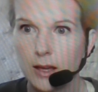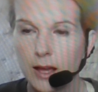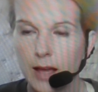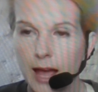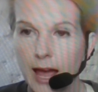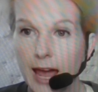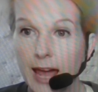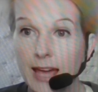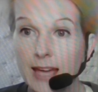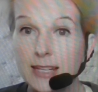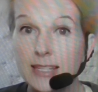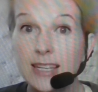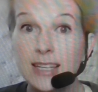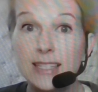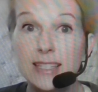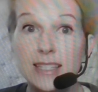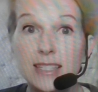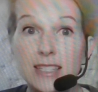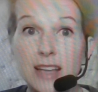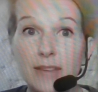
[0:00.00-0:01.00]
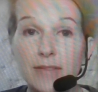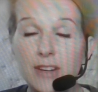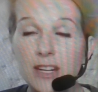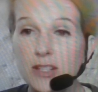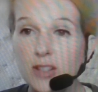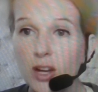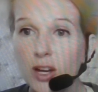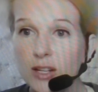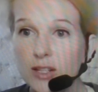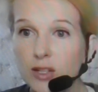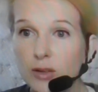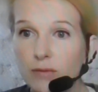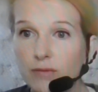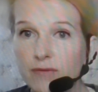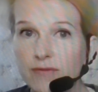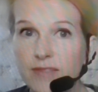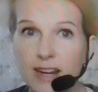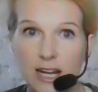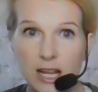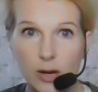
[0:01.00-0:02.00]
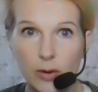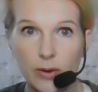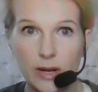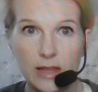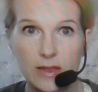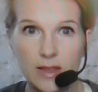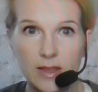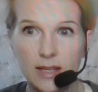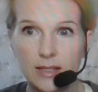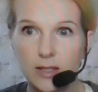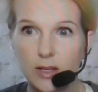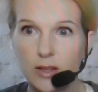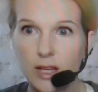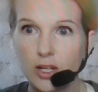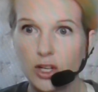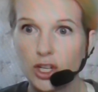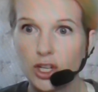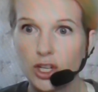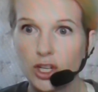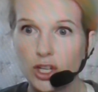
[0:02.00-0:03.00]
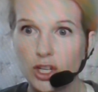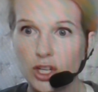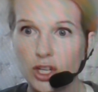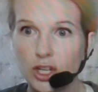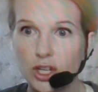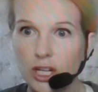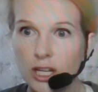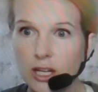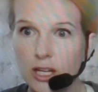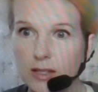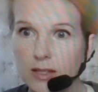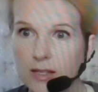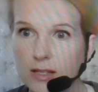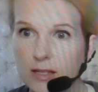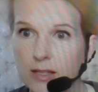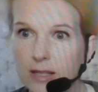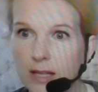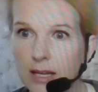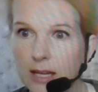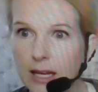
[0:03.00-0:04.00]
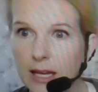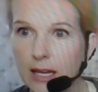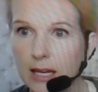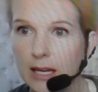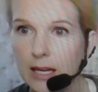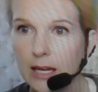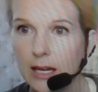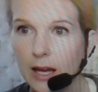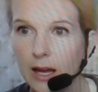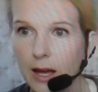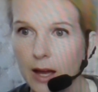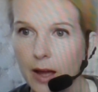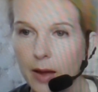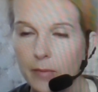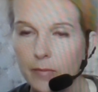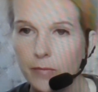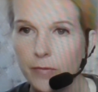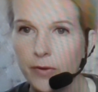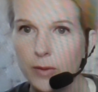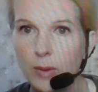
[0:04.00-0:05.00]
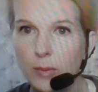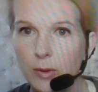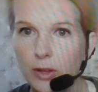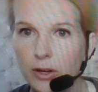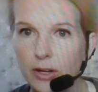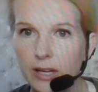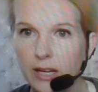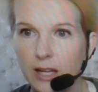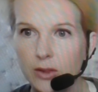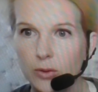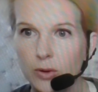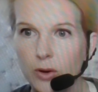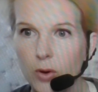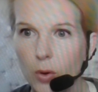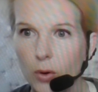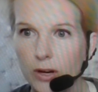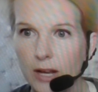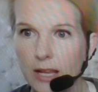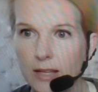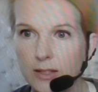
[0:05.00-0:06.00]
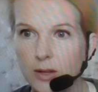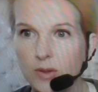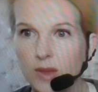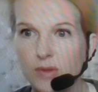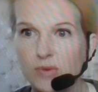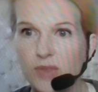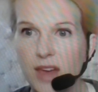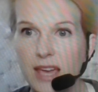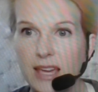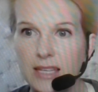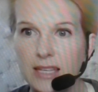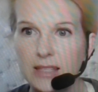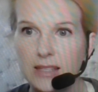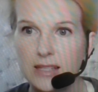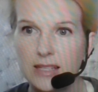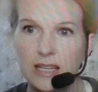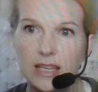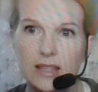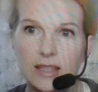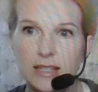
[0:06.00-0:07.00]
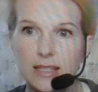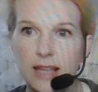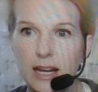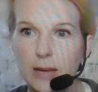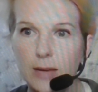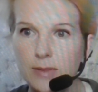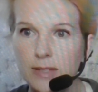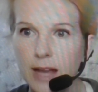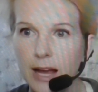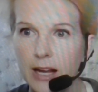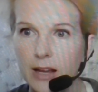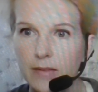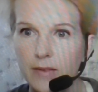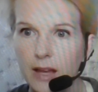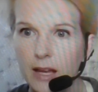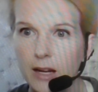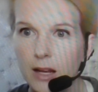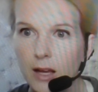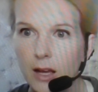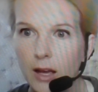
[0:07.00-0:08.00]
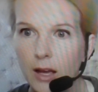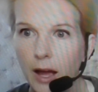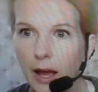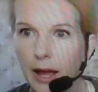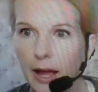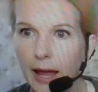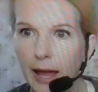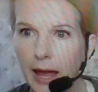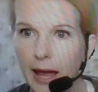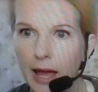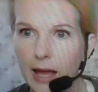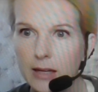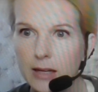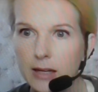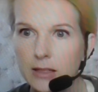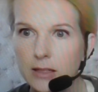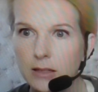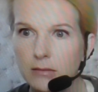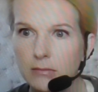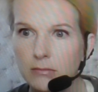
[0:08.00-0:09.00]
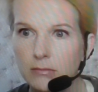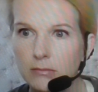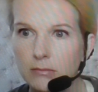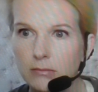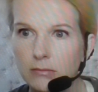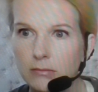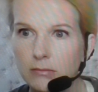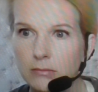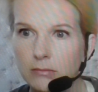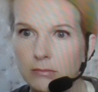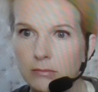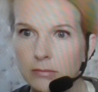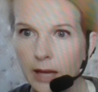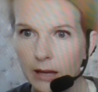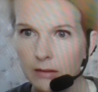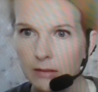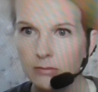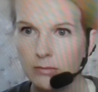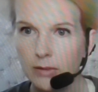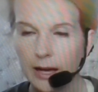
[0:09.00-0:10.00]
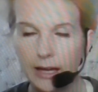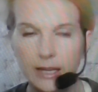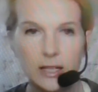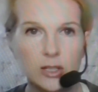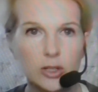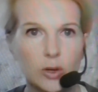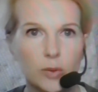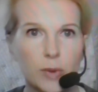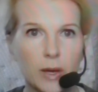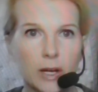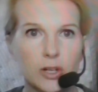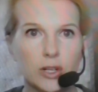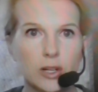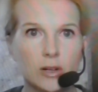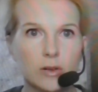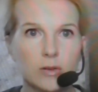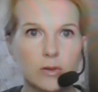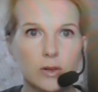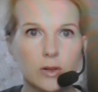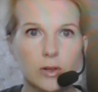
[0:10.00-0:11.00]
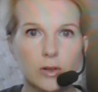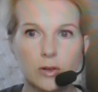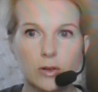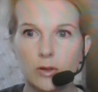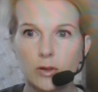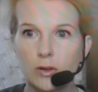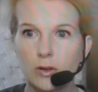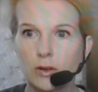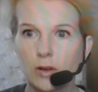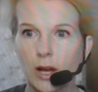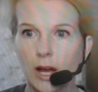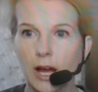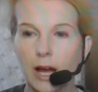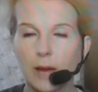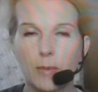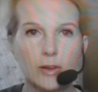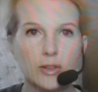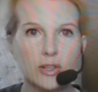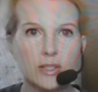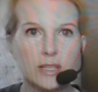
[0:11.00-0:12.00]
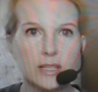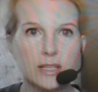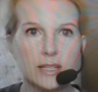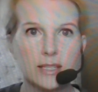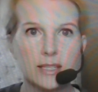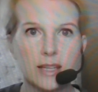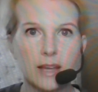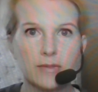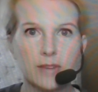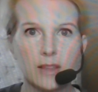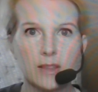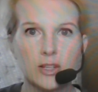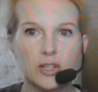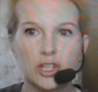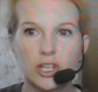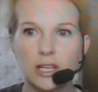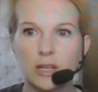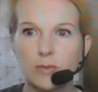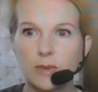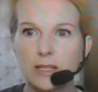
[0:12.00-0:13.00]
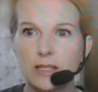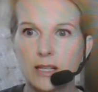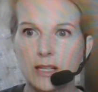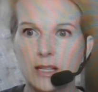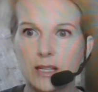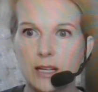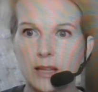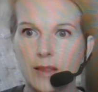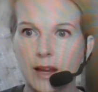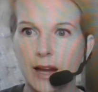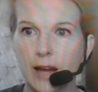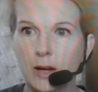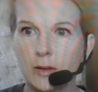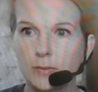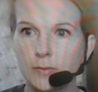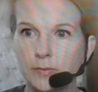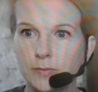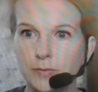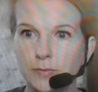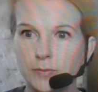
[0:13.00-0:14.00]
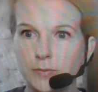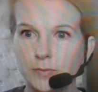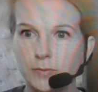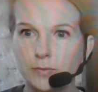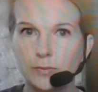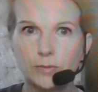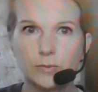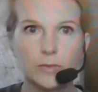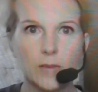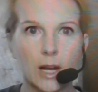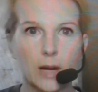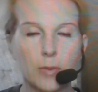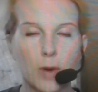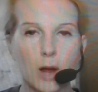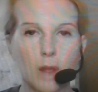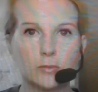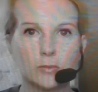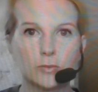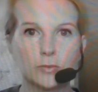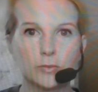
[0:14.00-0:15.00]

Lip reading: And Stephanie's also videoing this so that she could see, for the people that are getting the recording, so that they can see the setup side of it. And yeah, I can do a picture. I'll just send it to Stephanie, and then she can be sitting that out. Not a problem.